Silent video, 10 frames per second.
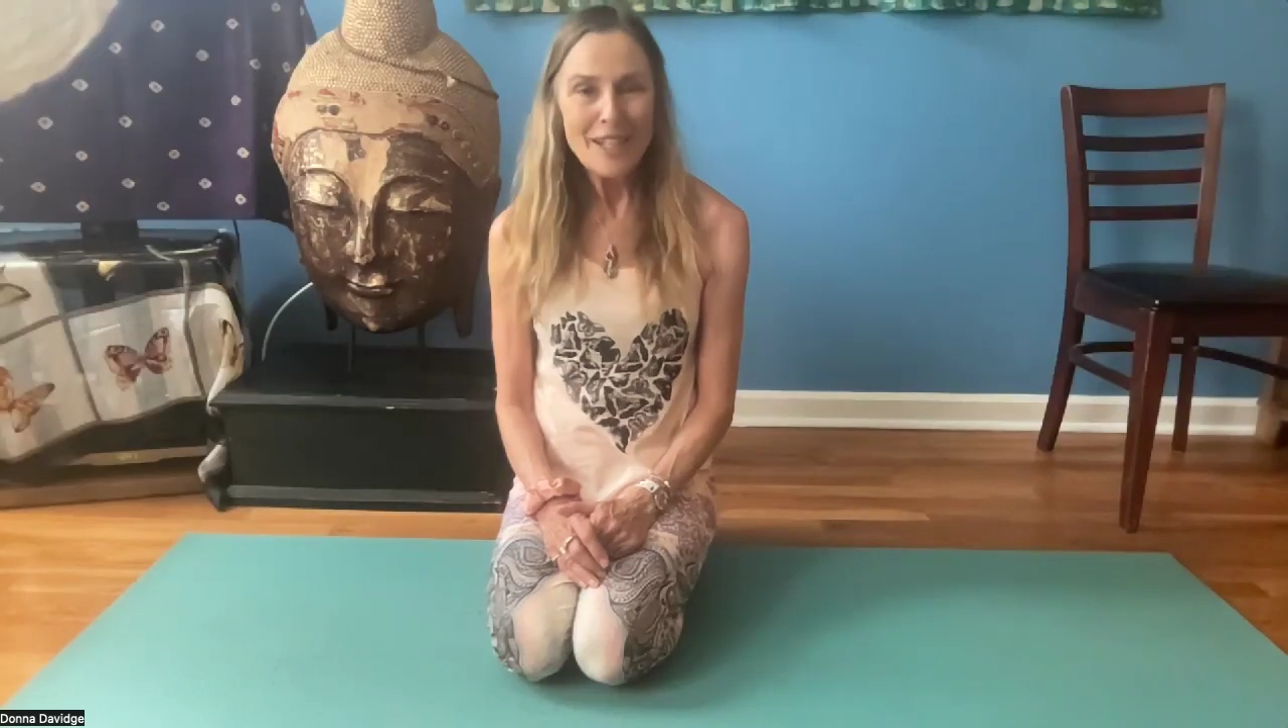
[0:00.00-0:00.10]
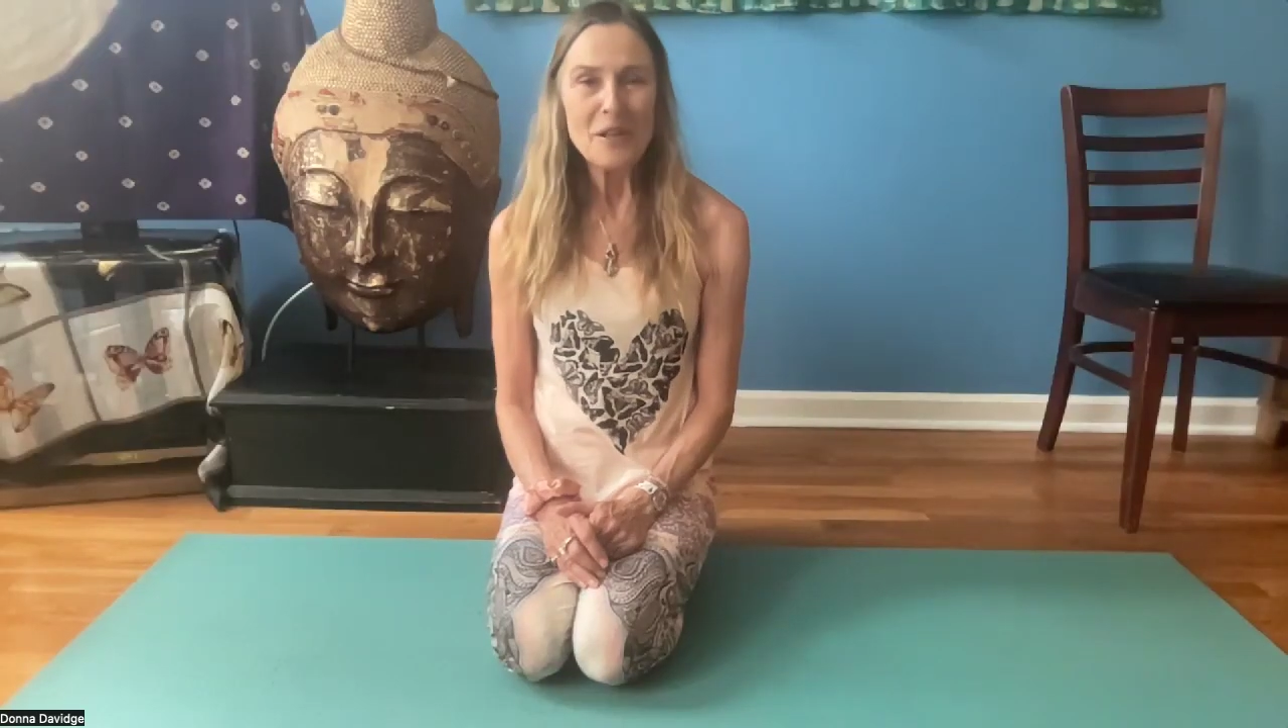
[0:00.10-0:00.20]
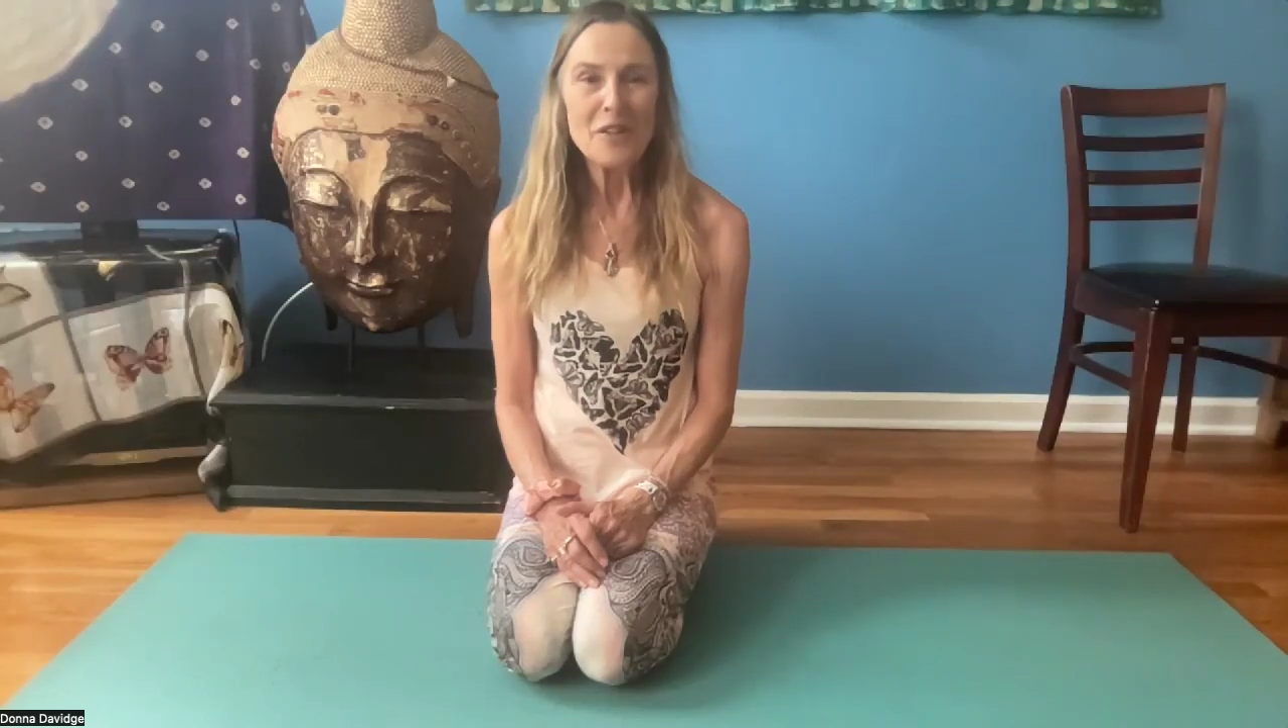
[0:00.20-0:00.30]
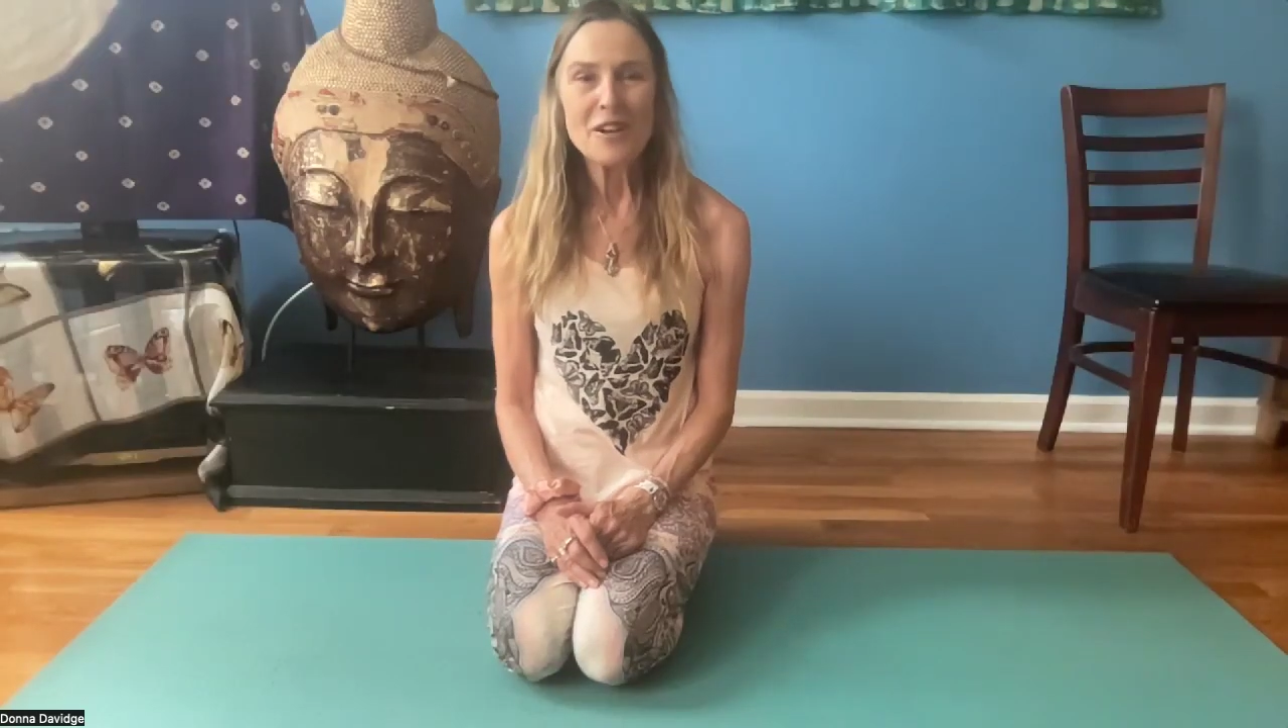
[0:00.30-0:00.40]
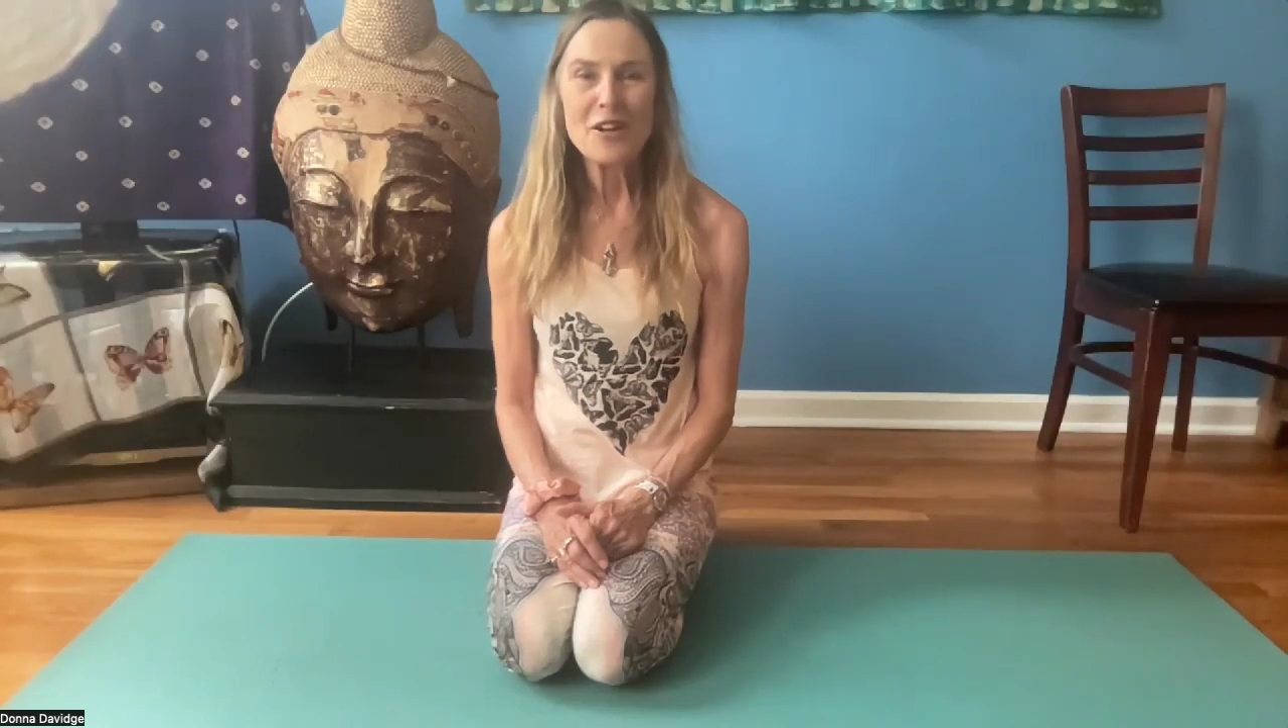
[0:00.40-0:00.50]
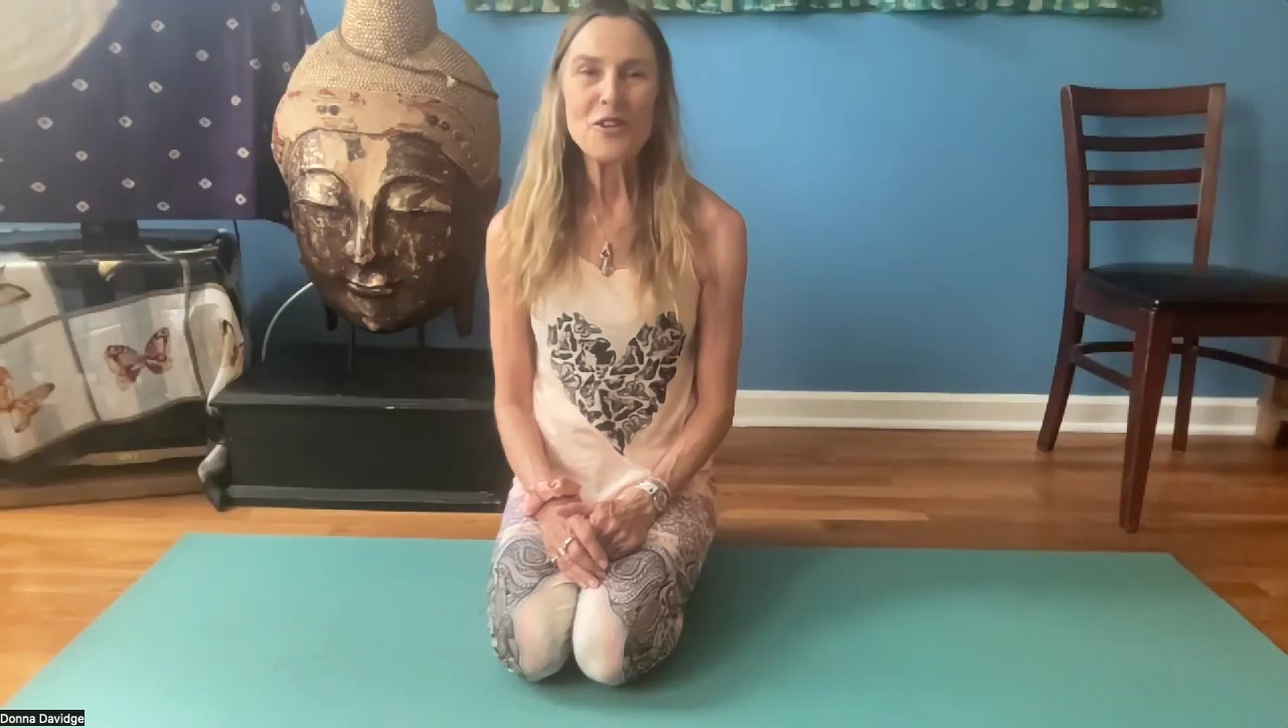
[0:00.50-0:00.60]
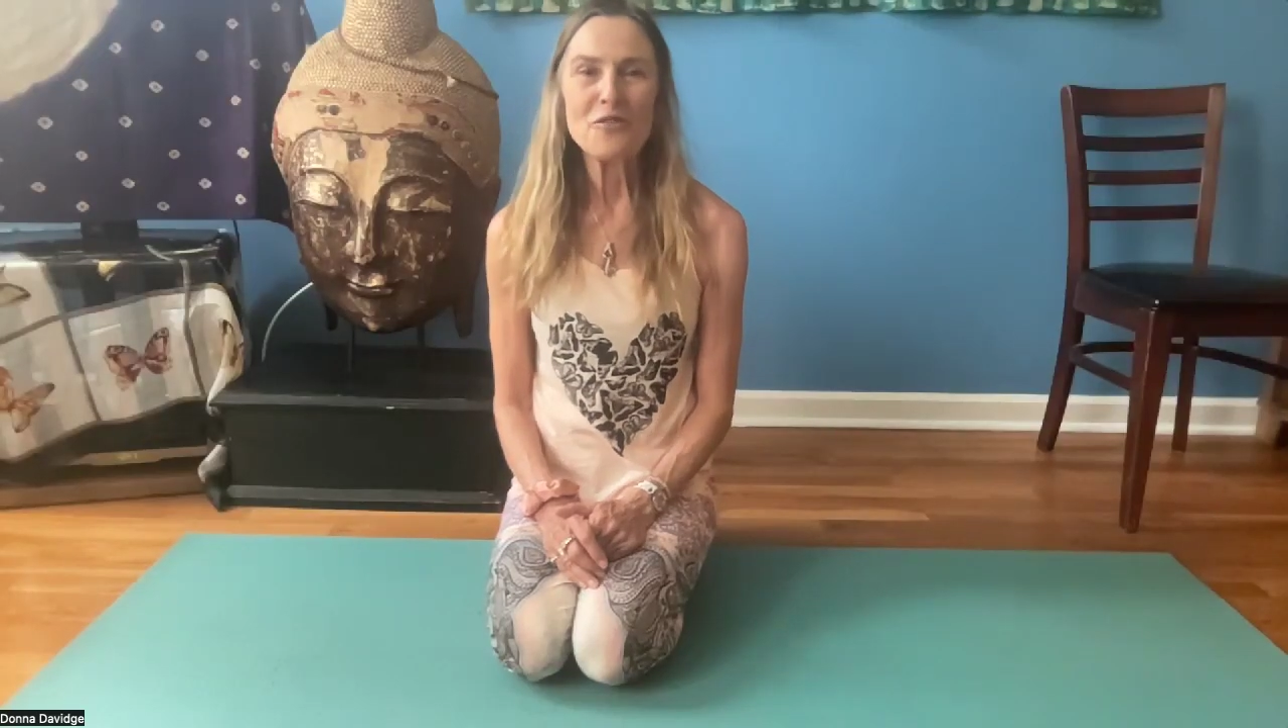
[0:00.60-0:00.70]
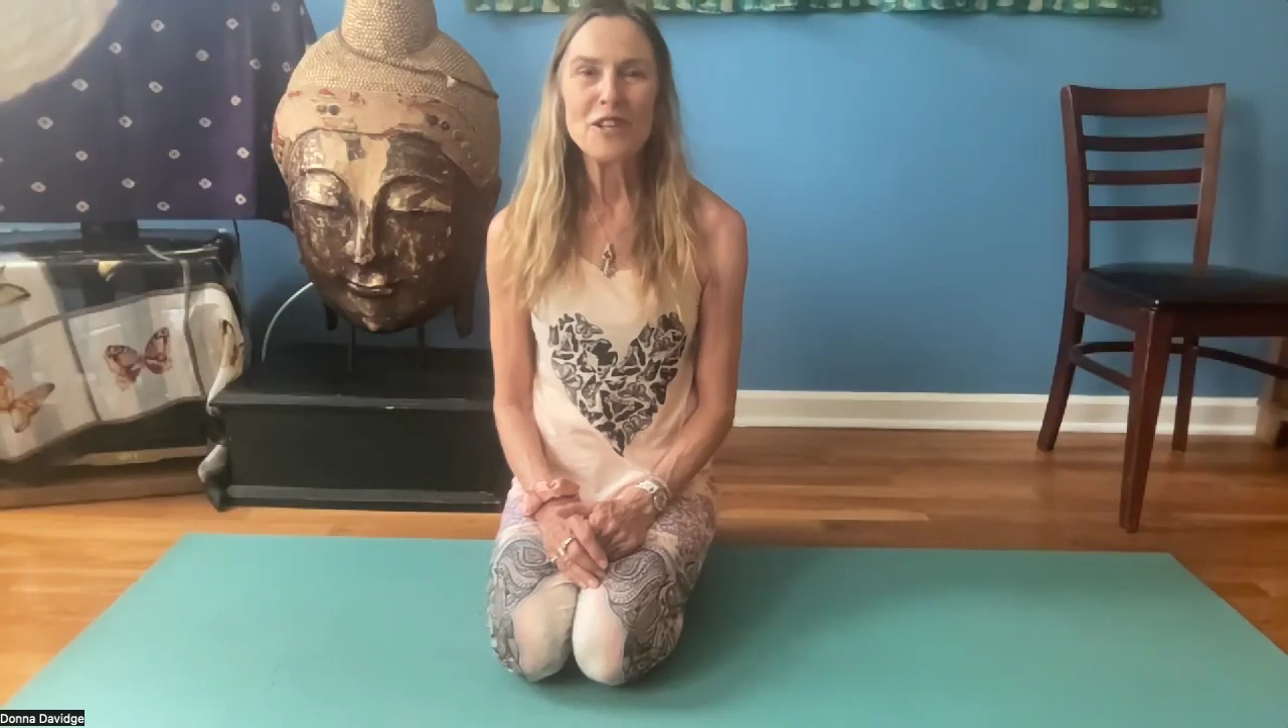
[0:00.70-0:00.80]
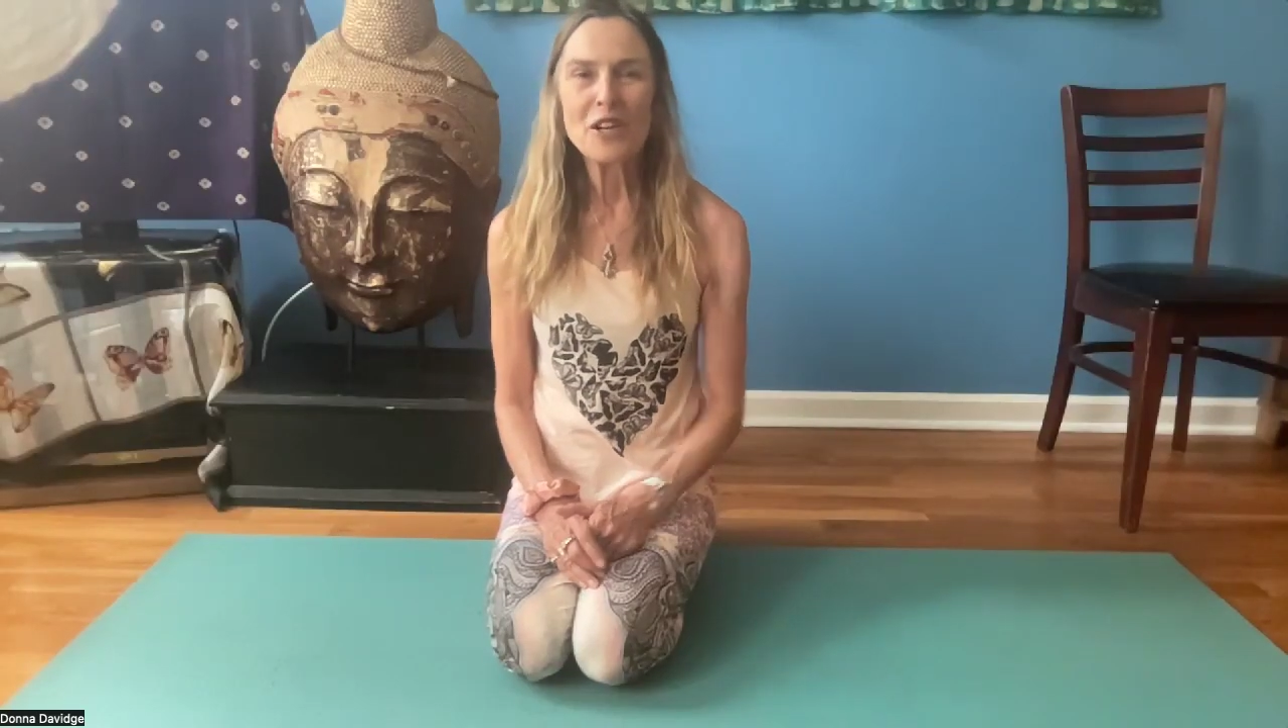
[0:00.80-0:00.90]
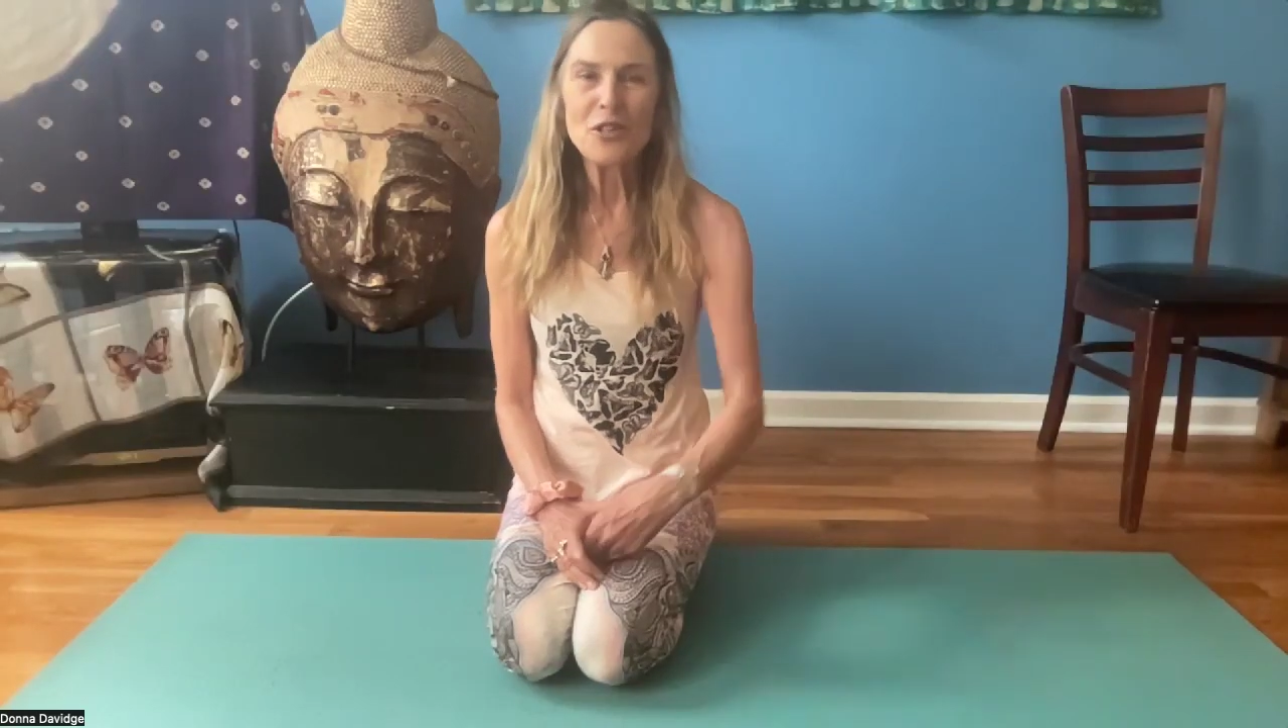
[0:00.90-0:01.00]
in one of our other
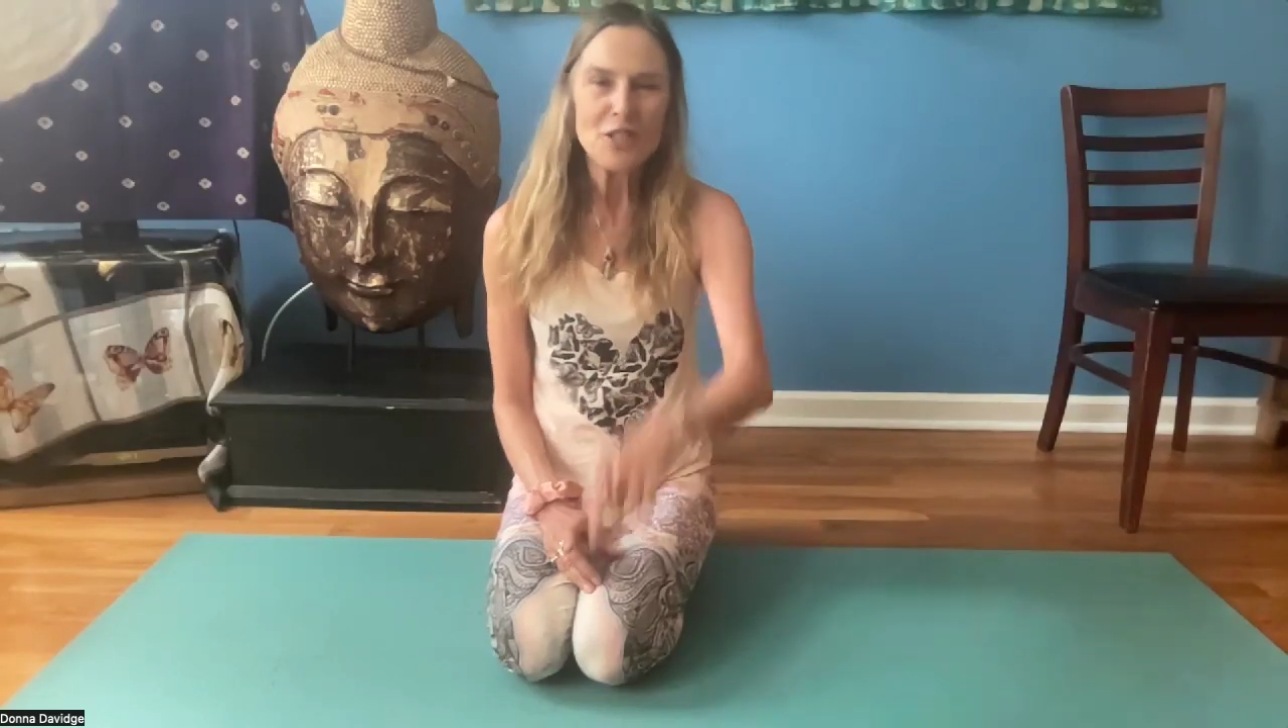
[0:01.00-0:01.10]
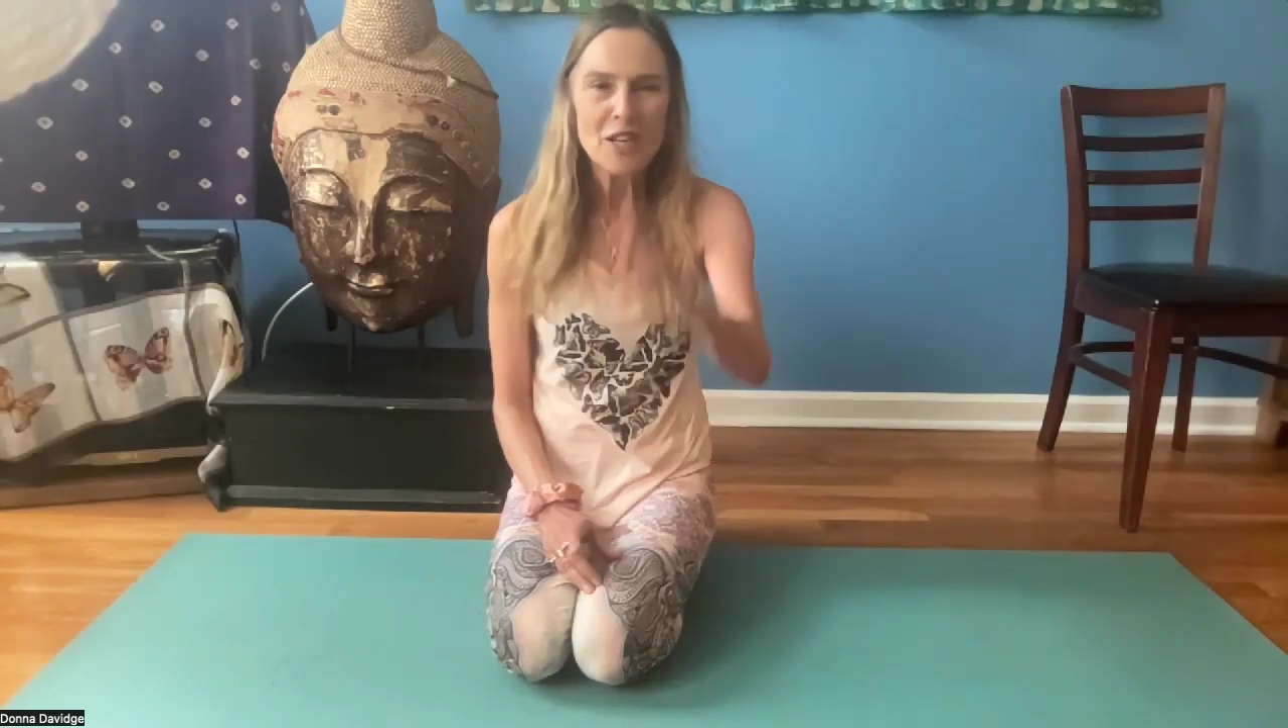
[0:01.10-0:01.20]
videos.